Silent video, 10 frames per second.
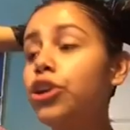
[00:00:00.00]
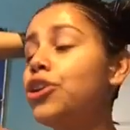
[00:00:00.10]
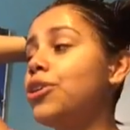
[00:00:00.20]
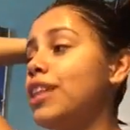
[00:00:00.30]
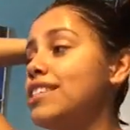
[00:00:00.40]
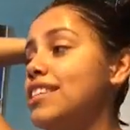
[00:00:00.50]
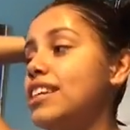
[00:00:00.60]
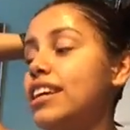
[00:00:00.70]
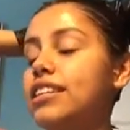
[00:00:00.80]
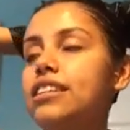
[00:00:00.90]
No, that's the
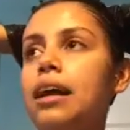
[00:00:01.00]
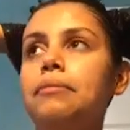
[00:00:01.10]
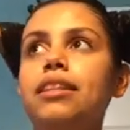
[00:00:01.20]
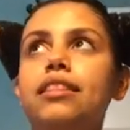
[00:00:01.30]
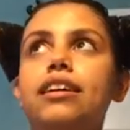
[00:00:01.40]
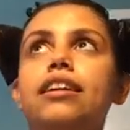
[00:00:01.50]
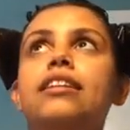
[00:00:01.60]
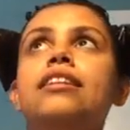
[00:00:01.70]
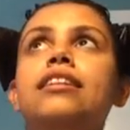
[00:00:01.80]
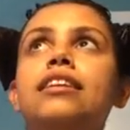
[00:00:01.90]
second time. And
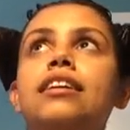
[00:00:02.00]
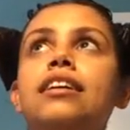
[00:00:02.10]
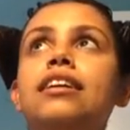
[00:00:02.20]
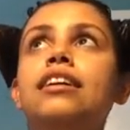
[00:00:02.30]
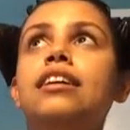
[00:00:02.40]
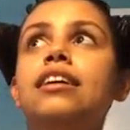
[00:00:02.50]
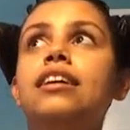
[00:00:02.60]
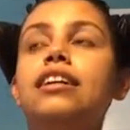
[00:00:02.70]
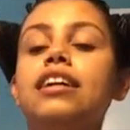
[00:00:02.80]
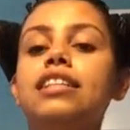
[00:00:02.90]
then,
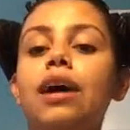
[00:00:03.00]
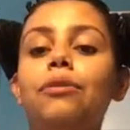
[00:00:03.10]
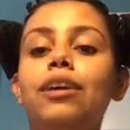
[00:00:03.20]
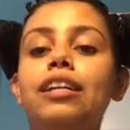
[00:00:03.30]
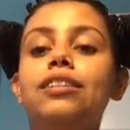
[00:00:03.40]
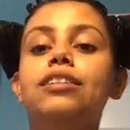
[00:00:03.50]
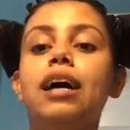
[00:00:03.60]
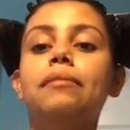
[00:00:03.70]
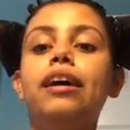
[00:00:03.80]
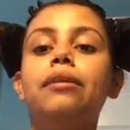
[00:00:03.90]
cause I wanted to
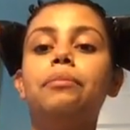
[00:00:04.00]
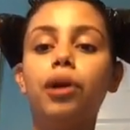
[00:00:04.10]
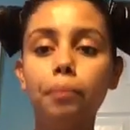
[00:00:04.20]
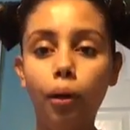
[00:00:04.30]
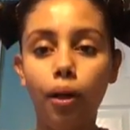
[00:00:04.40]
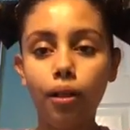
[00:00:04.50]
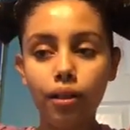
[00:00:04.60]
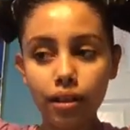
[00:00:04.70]
dye my hair purple,